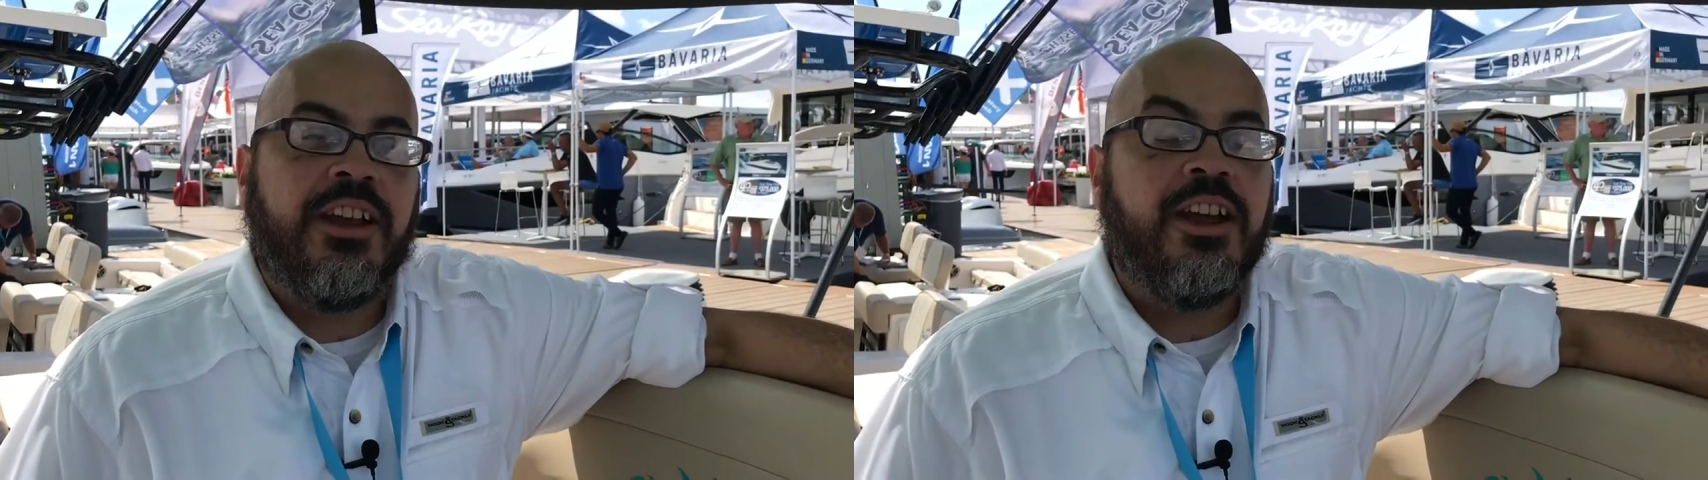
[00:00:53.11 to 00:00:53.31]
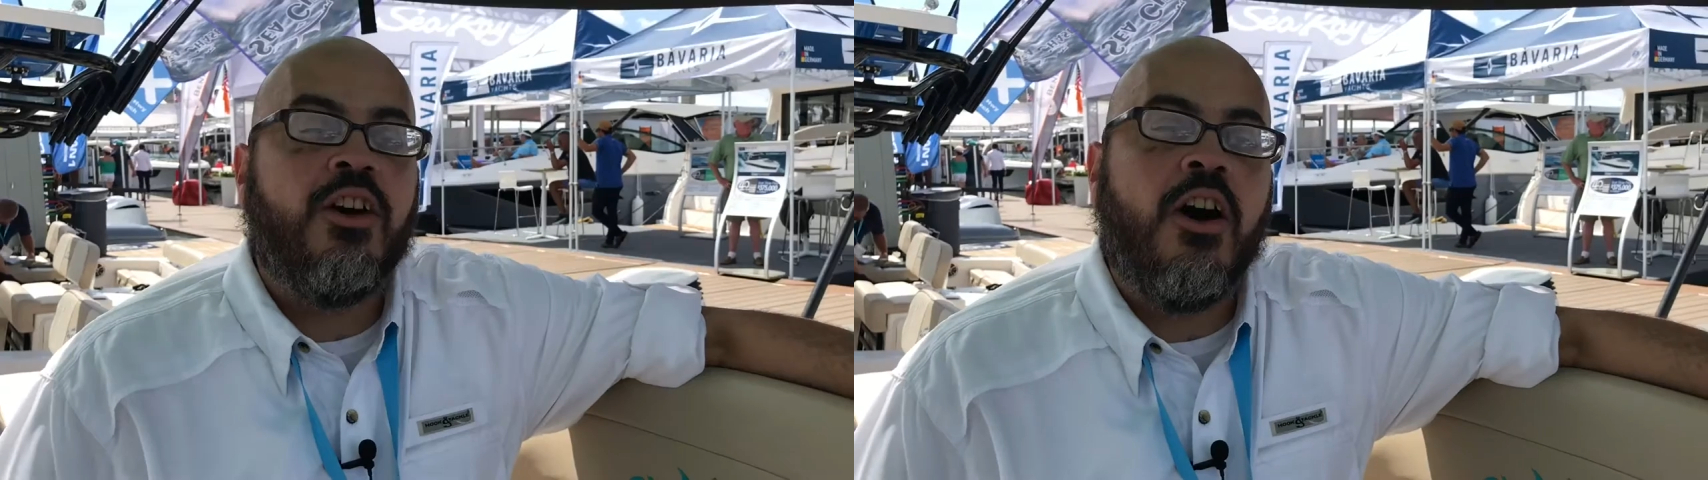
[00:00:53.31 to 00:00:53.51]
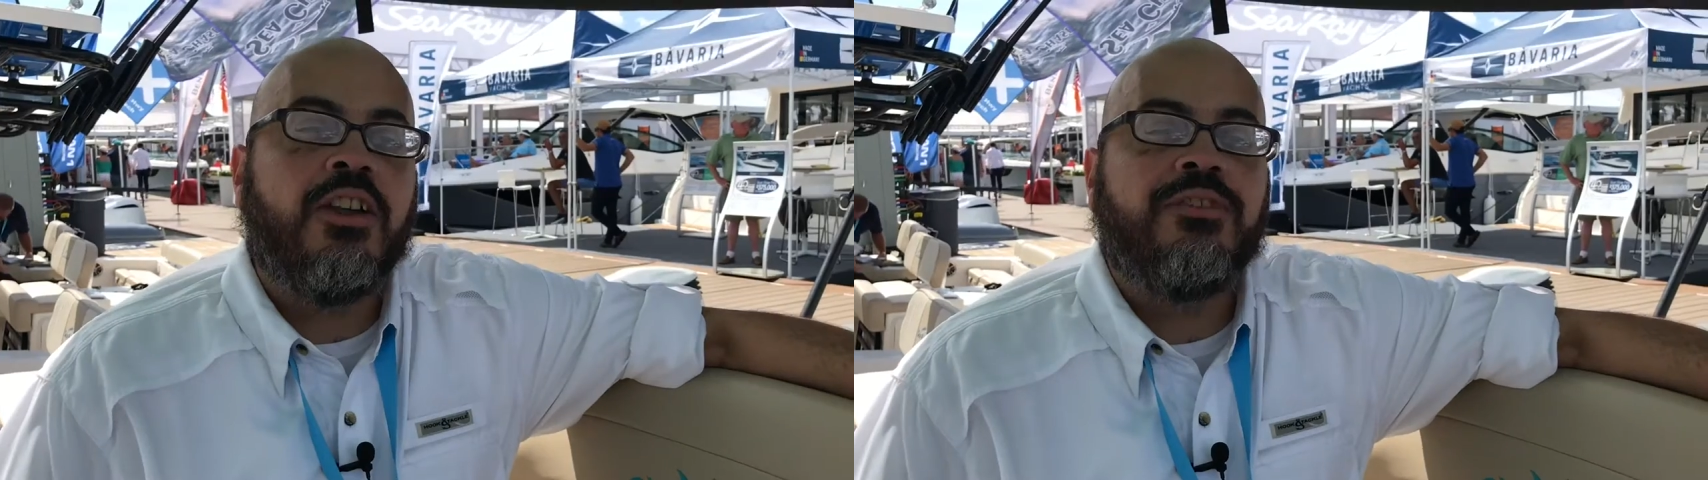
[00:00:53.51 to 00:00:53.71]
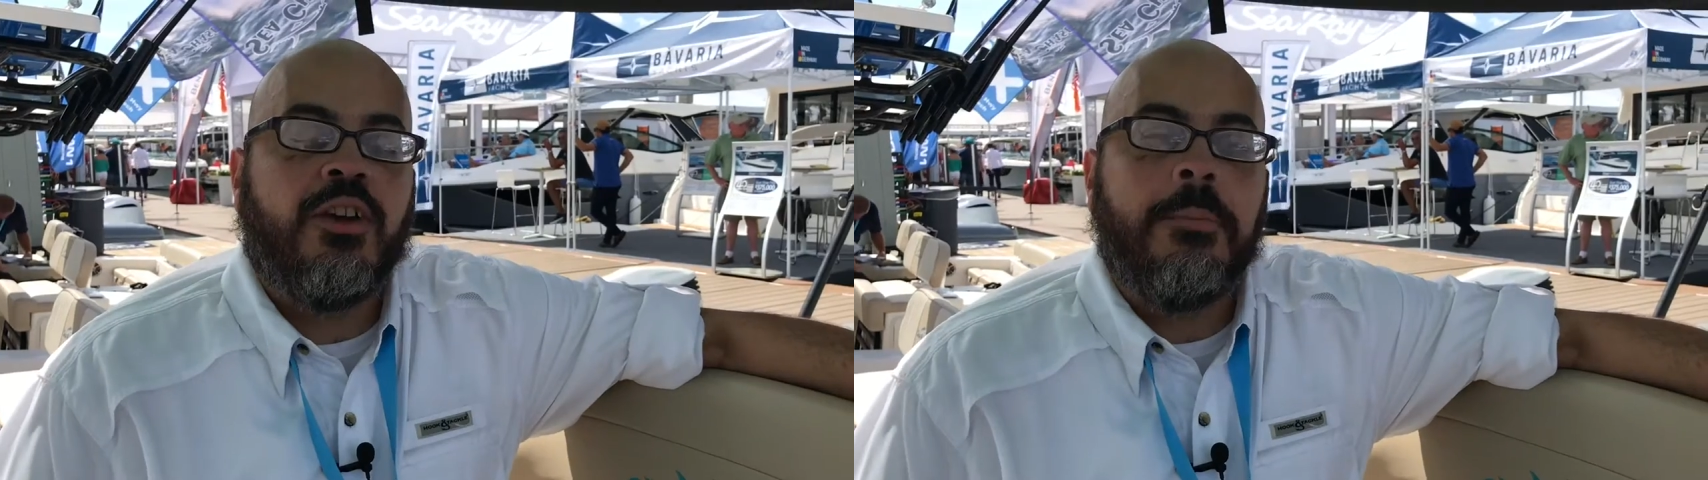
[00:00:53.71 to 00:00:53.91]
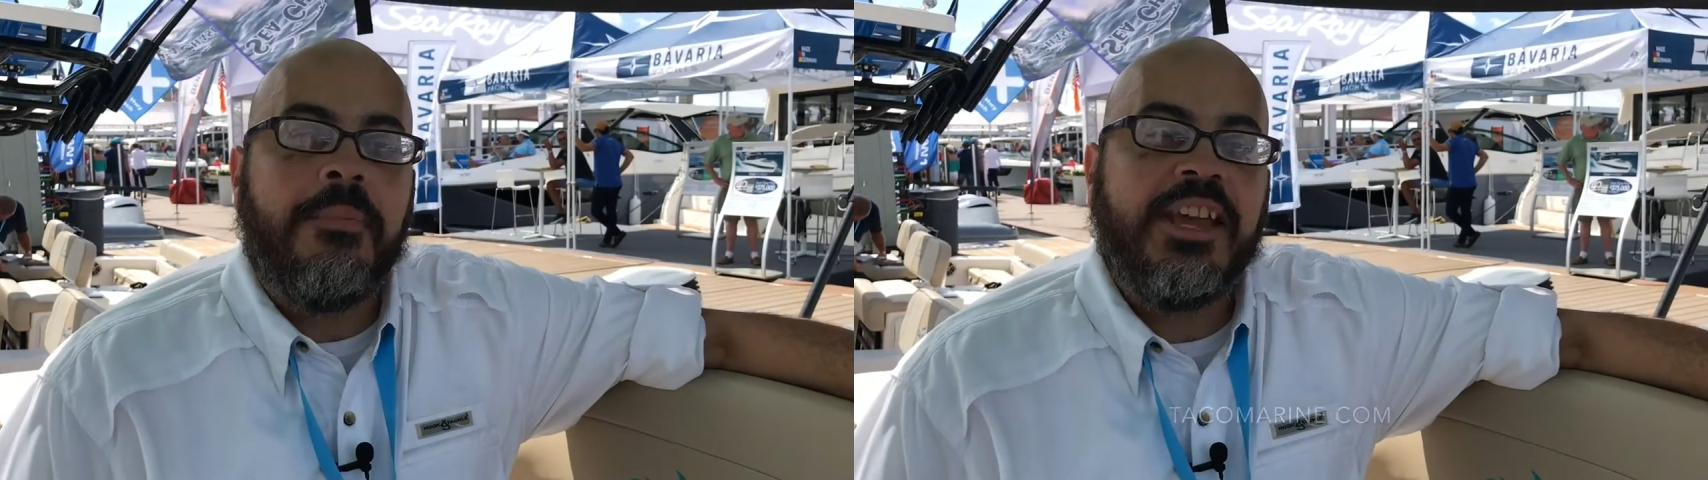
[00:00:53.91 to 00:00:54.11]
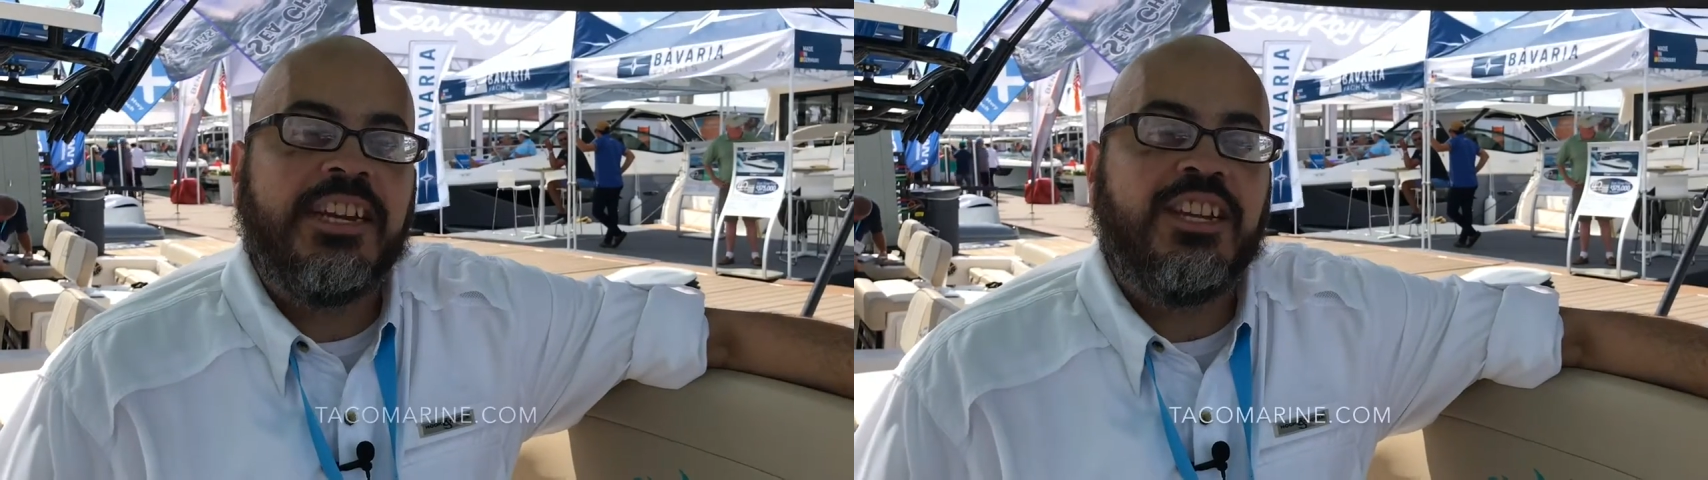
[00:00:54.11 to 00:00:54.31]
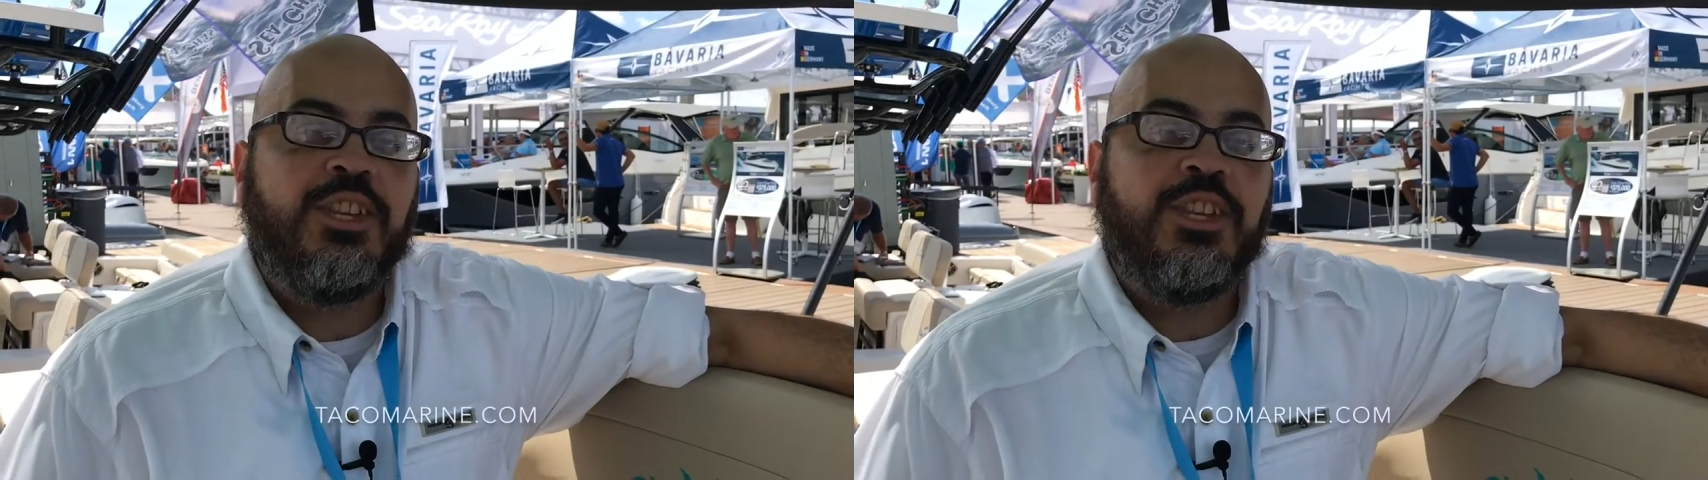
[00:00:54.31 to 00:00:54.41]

and all of our Made in